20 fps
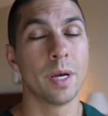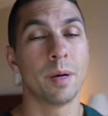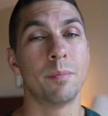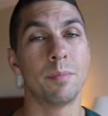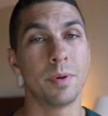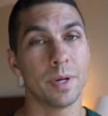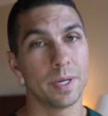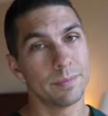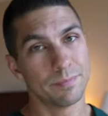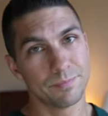
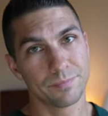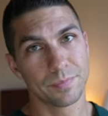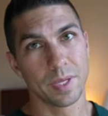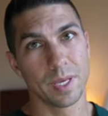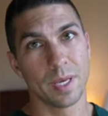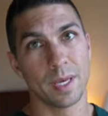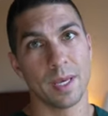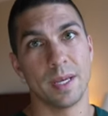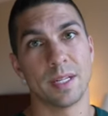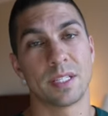but
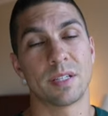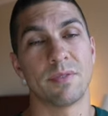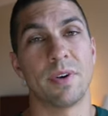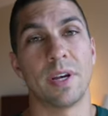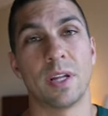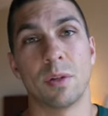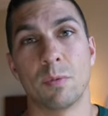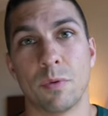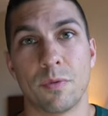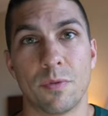it's
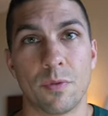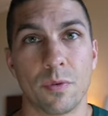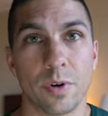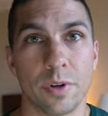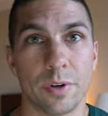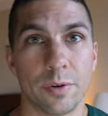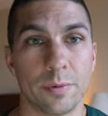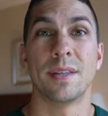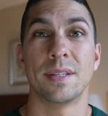available for you.